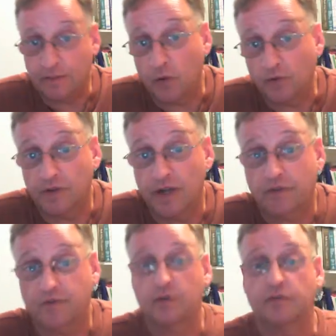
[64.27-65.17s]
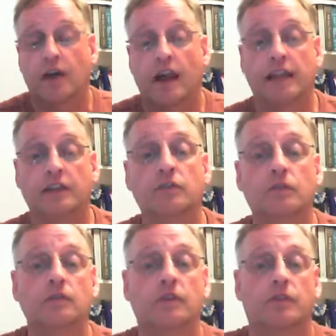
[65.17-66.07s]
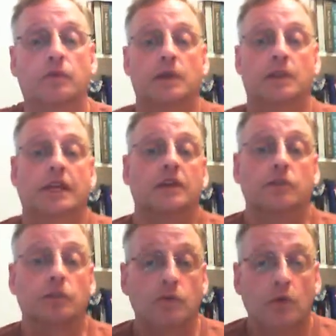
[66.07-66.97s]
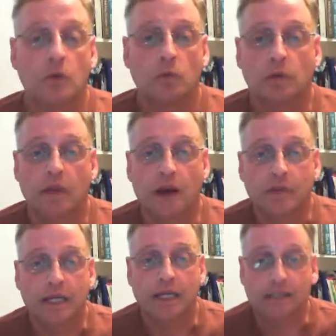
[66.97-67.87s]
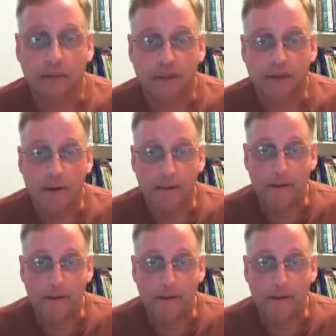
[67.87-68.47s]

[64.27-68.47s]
posted after Friday noon, the week they are due, will not be accepted.